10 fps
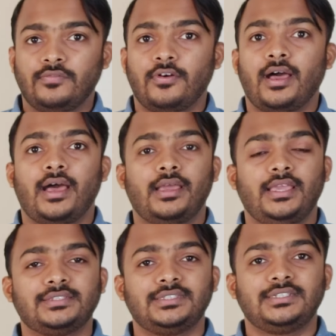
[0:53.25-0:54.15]
for
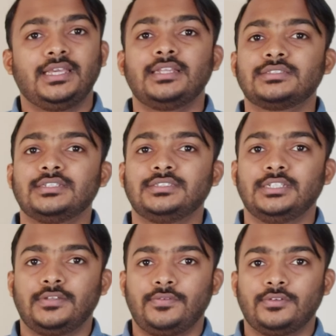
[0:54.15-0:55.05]
acing data science
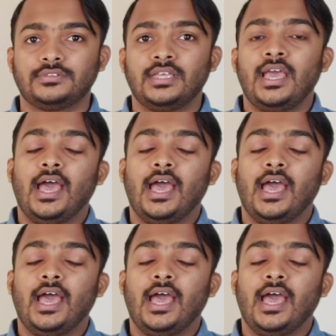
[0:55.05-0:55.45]
interviews